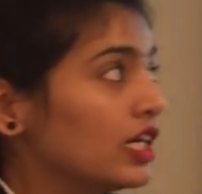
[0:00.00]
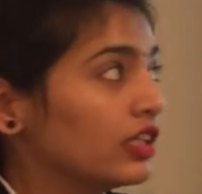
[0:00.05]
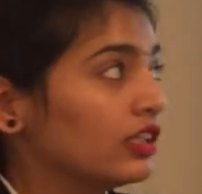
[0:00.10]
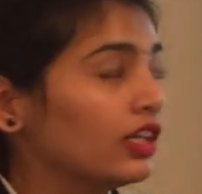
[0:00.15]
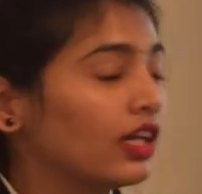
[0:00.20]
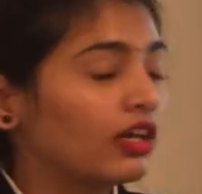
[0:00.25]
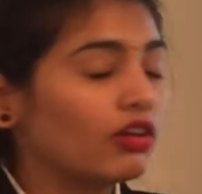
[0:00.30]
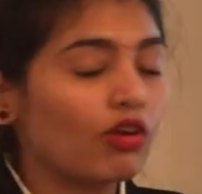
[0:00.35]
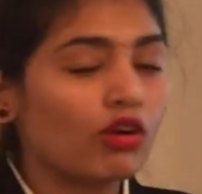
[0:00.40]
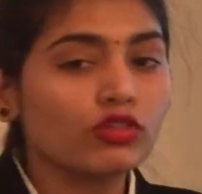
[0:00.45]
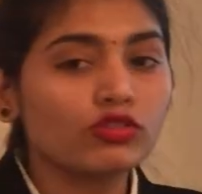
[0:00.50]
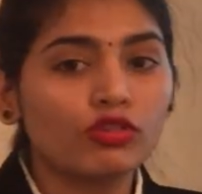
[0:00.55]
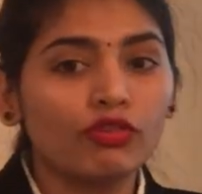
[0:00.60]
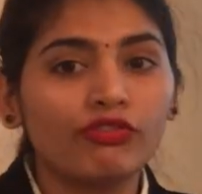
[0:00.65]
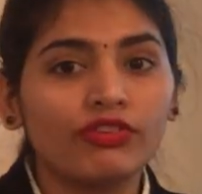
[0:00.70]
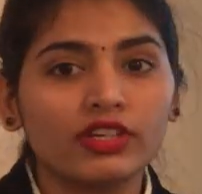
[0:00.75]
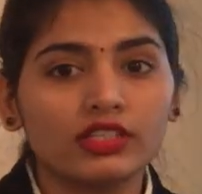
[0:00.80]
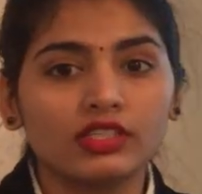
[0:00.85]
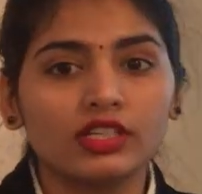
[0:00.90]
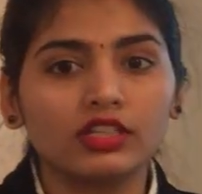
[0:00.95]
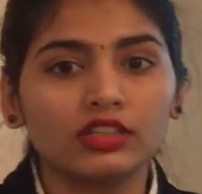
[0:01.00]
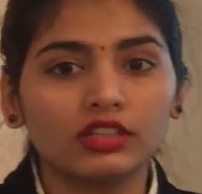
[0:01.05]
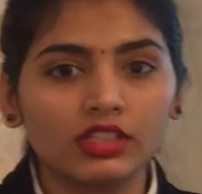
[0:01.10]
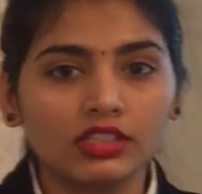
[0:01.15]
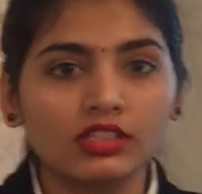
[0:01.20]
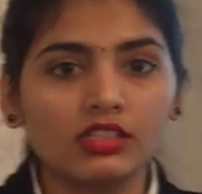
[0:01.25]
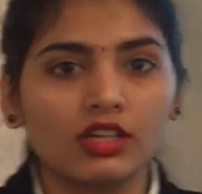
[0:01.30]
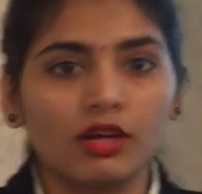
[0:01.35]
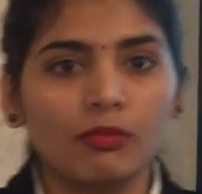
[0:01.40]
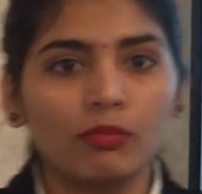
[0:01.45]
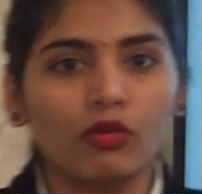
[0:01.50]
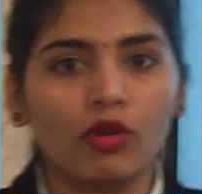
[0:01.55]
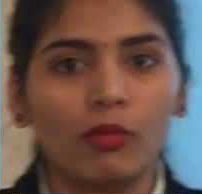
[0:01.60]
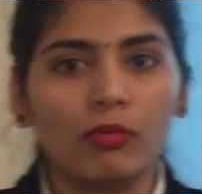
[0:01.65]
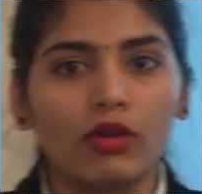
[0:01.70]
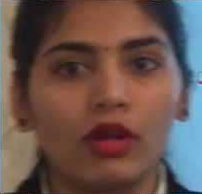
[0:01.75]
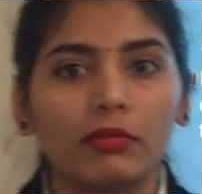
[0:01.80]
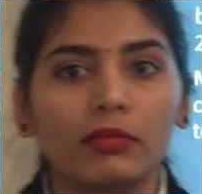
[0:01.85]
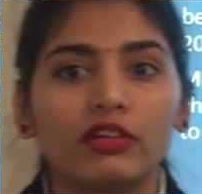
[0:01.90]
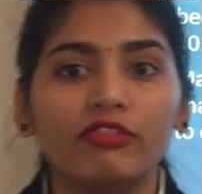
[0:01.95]
They are also facing the some
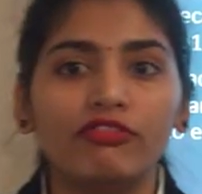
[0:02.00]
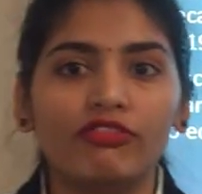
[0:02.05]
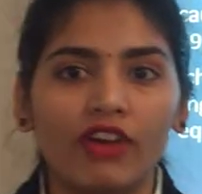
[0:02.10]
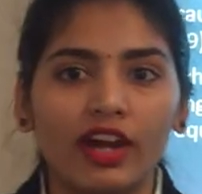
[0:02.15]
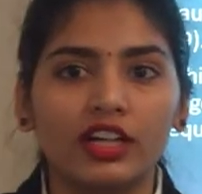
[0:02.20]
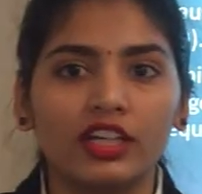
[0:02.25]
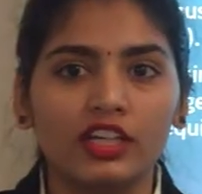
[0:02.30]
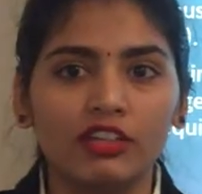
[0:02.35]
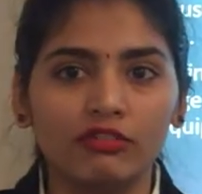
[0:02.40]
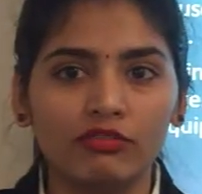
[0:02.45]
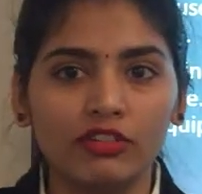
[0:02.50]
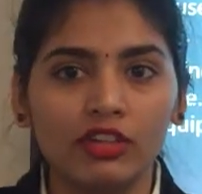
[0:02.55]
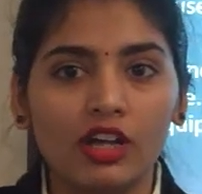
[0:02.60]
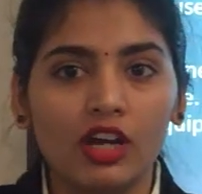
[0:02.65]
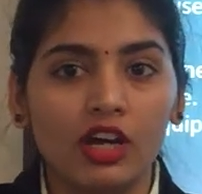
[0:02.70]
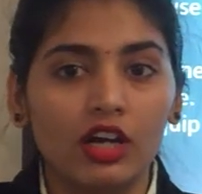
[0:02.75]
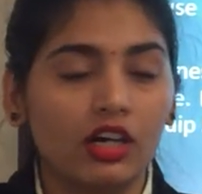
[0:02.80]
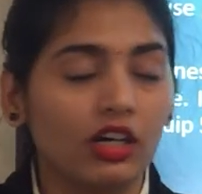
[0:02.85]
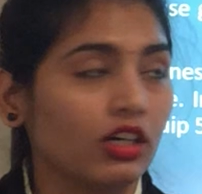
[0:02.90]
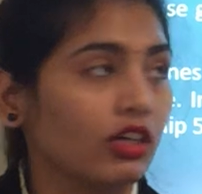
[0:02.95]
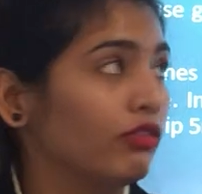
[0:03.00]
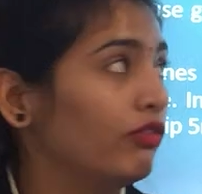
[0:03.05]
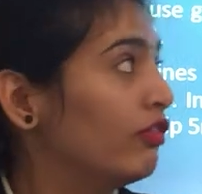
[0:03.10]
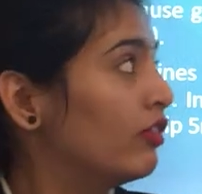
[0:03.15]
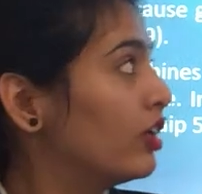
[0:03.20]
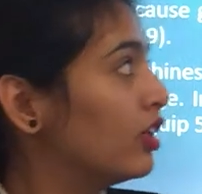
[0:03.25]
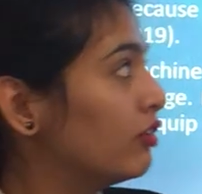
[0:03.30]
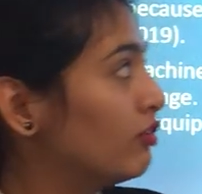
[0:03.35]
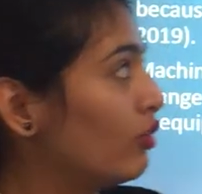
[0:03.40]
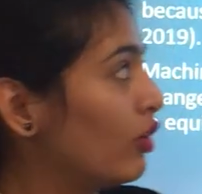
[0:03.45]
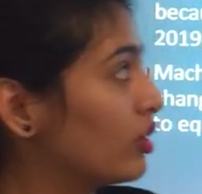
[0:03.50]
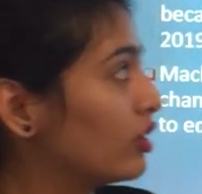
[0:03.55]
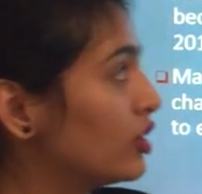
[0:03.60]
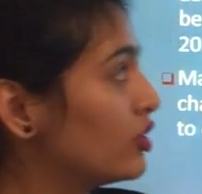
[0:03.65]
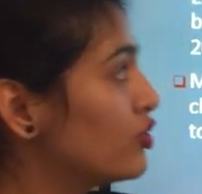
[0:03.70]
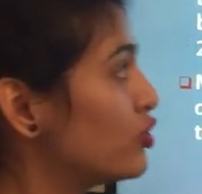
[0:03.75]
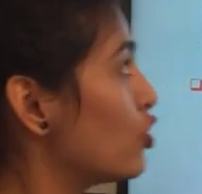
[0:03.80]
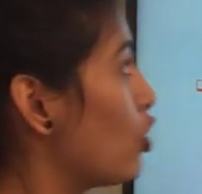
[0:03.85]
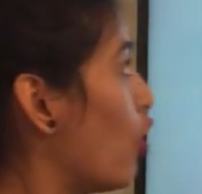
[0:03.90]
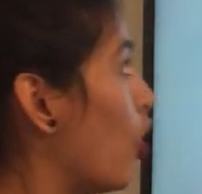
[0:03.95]
problem in finding for the
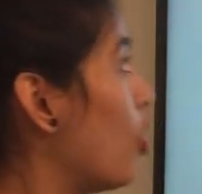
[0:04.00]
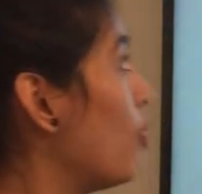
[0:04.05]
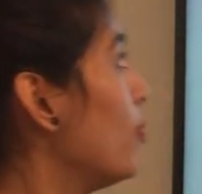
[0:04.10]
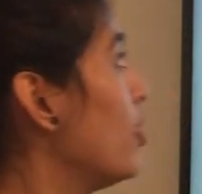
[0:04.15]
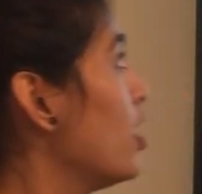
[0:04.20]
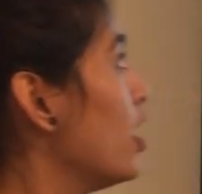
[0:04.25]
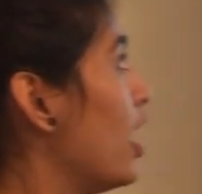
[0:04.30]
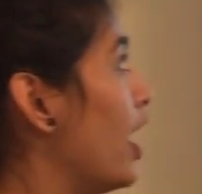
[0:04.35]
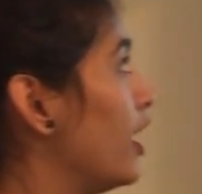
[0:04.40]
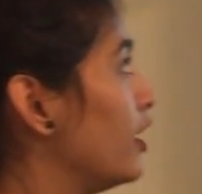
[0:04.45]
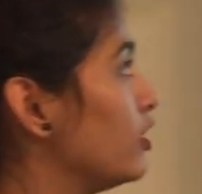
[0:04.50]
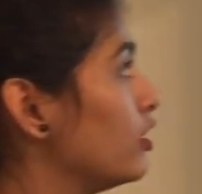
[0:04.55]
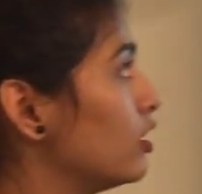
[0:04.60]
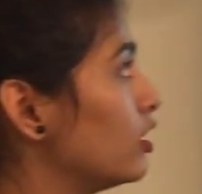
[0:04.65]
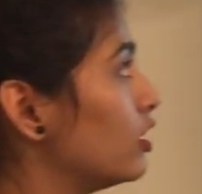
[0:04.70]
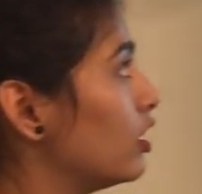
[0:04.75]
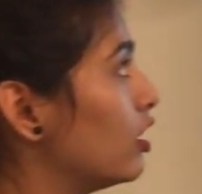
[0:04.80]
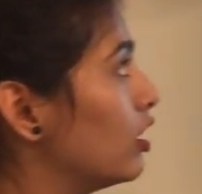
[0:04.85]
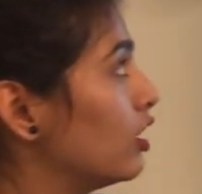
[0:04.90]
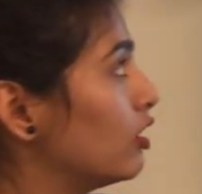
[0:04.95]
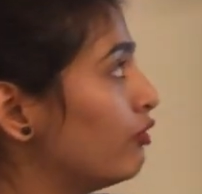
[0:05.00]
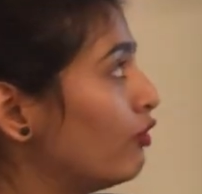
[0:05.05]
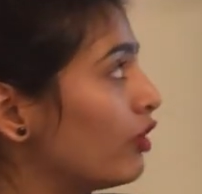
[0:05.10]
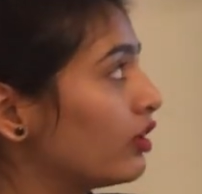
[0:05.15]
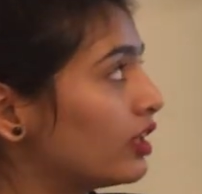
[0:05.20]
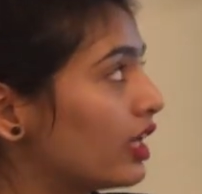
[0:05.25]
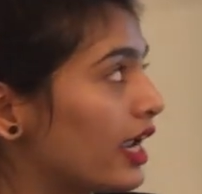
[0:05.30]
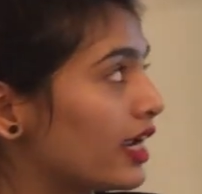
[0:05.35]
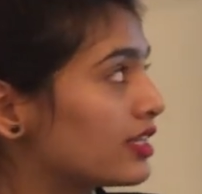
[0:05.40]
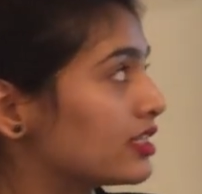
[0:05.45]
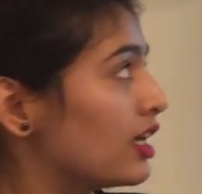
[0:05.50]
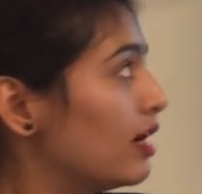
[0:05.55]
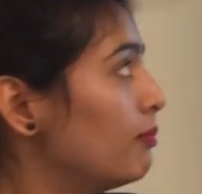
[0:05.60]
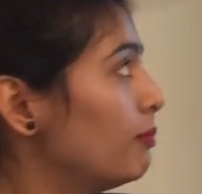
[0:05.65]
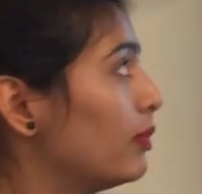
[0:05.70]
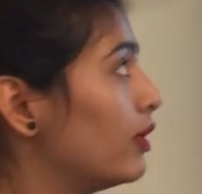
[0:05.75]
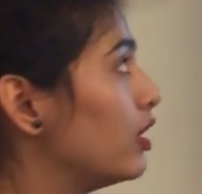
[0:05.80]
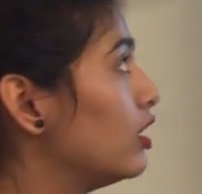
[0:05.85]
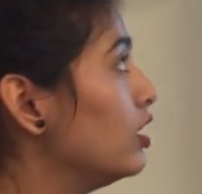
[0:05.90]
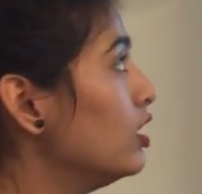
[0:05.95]
job, and for the
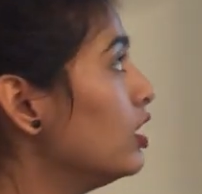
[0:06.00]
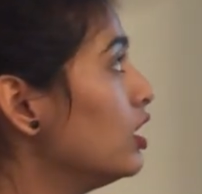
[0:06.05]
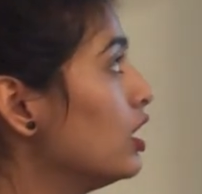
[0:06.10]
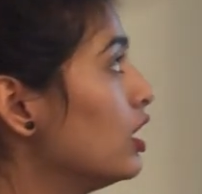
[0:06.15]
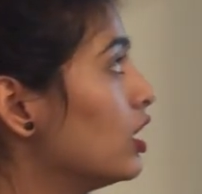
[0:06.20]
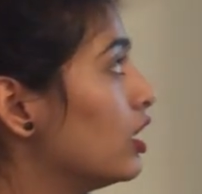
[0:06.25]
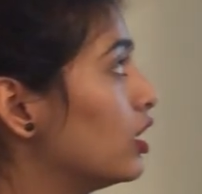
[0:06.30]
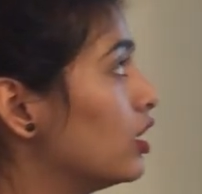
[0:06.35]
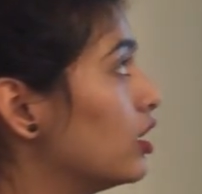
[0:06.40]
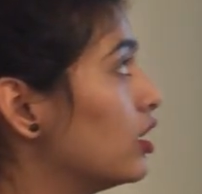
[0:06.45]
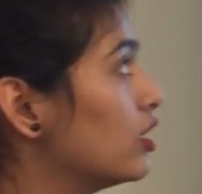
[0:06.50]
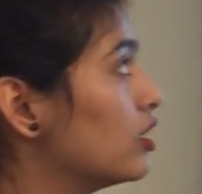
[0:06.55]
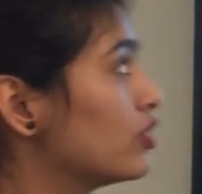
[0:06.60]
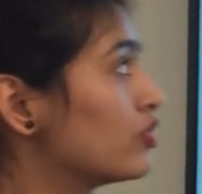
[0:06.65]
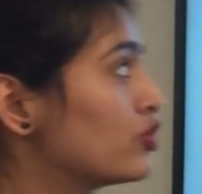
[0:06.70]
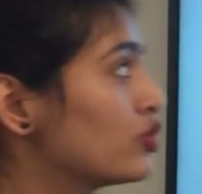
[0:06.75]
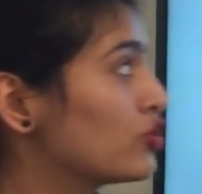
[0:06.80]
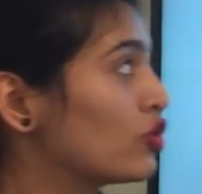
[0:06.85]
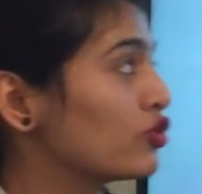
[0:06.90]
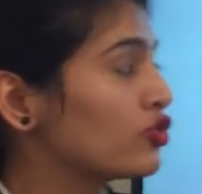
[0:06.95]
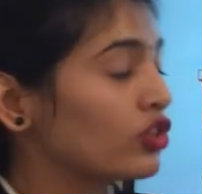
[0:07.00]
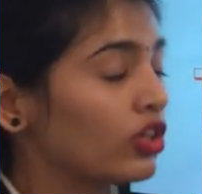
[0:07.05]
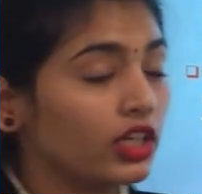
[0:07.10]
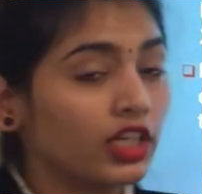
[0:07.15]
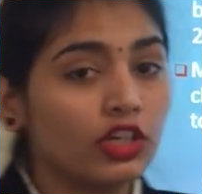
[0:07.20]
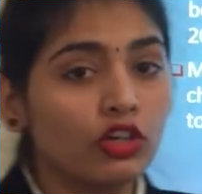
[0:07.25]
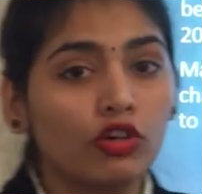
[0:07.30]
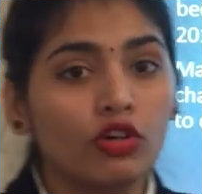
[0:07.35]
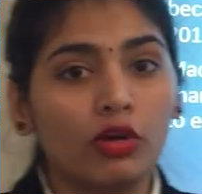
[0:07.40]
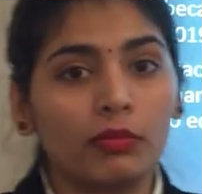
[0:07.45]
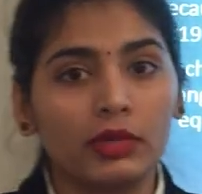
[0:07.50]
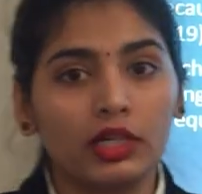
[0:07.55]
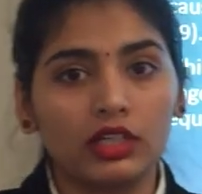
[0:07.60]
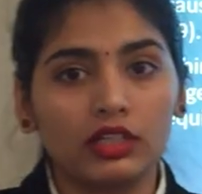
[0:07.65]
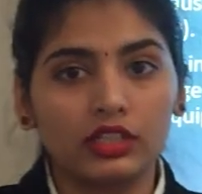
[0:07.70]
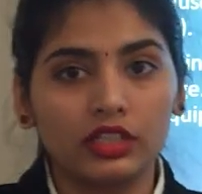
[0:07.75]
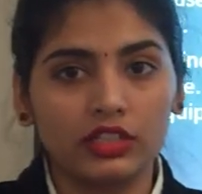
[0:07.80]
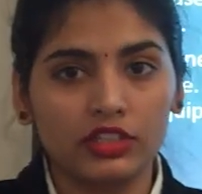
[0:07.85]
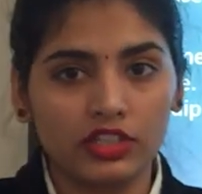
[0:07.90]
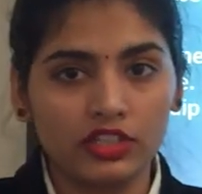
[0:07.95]
example, social
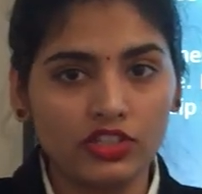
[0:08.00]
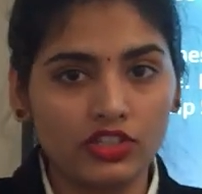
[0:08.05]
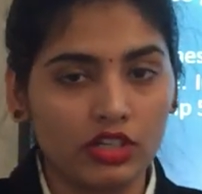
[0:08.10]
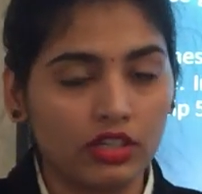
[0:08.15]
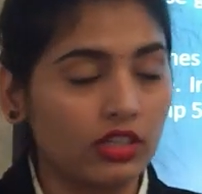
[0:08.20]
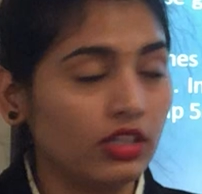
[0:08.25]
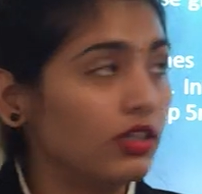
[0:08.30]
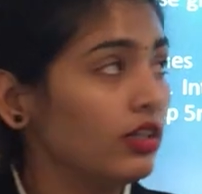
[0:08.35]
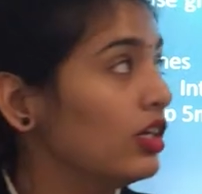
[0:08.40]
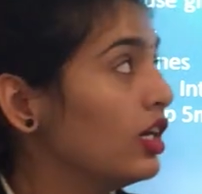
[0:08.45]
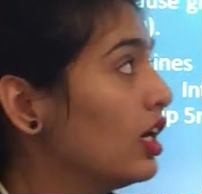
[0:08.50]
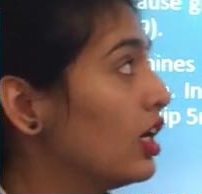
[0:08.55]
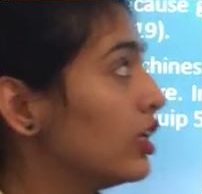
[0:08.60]
economical condition.